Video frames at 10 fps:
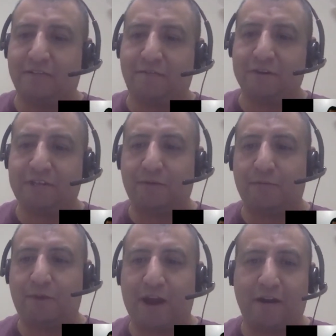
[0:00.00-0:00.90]
like first they were
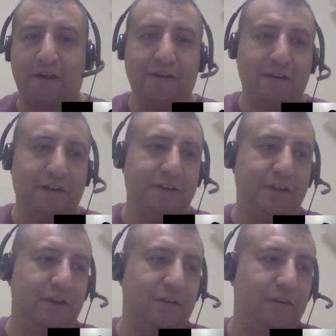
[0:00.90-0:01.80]
rare,
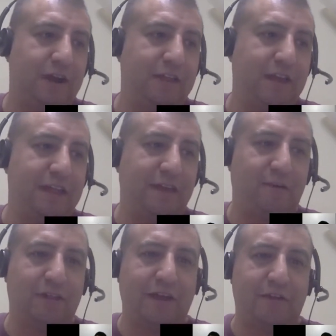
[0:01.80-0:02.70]
and then they
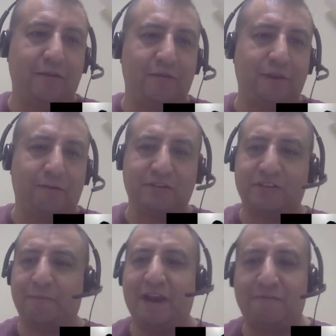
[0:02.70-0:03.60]
were like there were
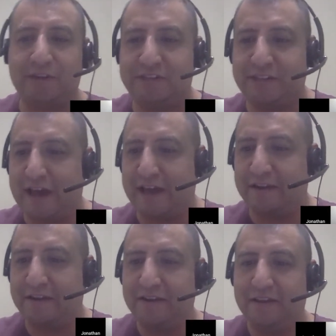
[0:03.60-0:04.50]
some in every set,
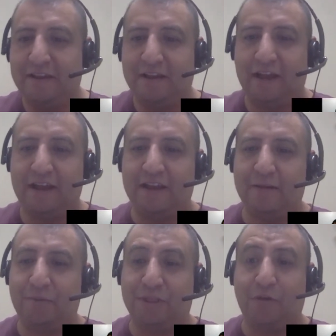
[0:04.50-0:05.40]

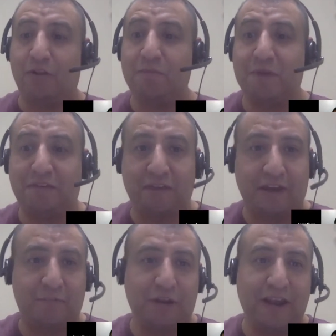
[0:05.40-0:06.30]
but they're only
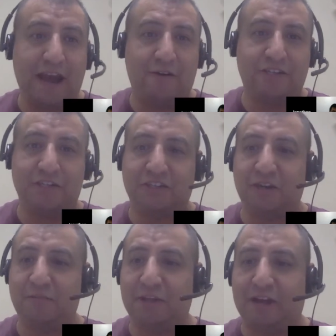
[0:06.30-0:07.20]
mythic. But now it's just going
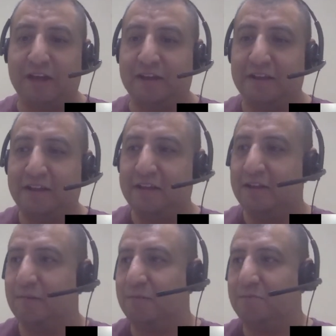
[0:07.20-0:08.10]
to be like
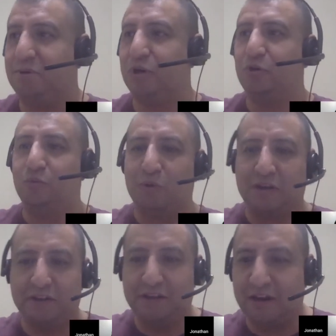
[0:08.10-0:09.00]

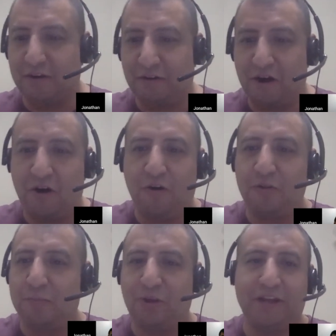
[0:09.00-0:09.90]
boom, all
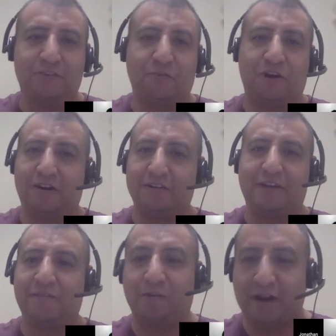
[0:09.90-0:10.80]
the planeswalkers
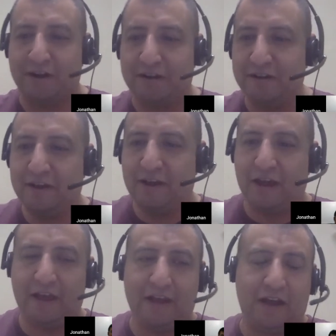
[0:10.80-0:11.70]
everywhere.
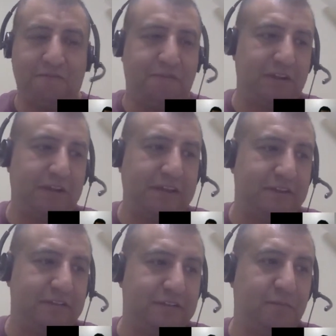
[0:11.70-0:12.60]
And I feel like
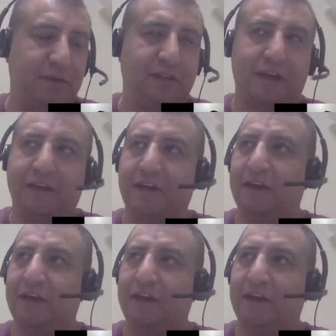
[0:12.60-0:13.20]
there's going to be like